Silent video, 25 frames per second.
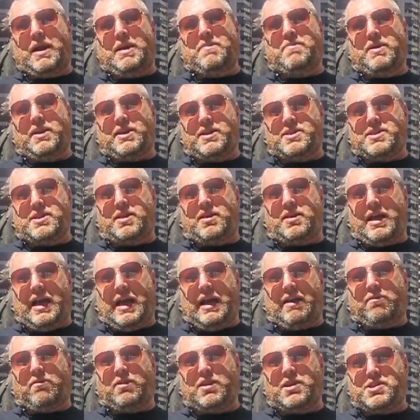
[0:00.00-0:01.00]
I'd be considered
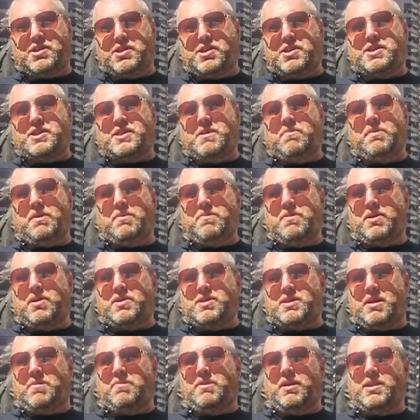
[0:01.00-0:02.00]
high risk just simply
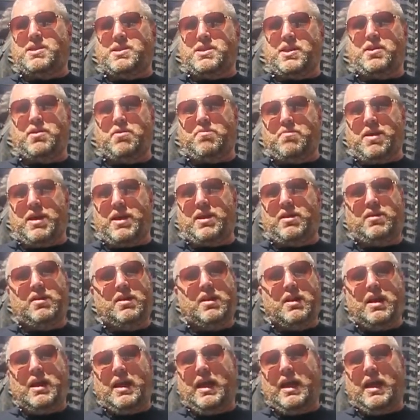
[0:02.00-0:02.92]
because I'm a Latino male.